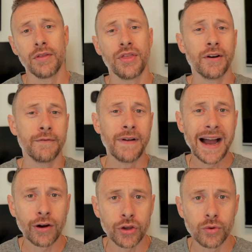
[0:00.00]
the
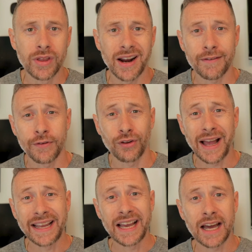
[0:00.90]
value that I feel
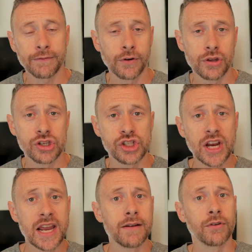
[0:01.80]
I got for this
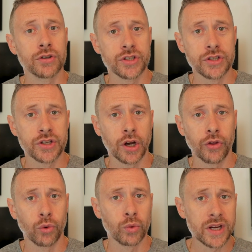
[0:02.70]
chain versus
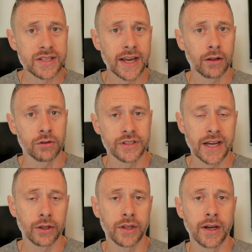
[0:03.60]
other retailers
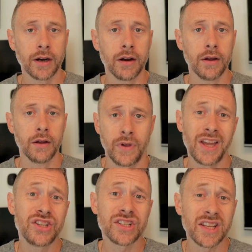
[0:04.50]
out there,
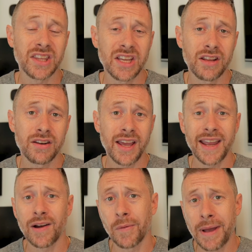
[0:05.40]
and just at the end of the day,
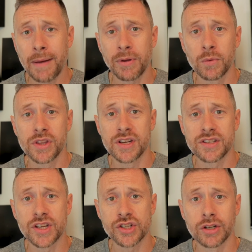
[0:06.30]
how I'm happy with the
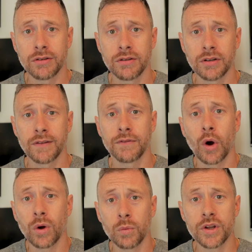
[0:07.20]
decision of
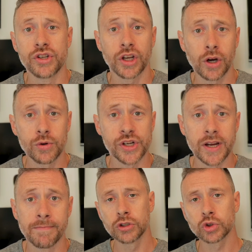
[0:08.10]
going with
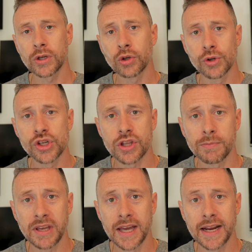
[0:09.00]
Jacoje. So I told you at the
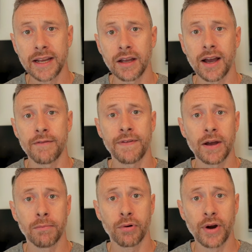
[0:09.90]
beginning, I found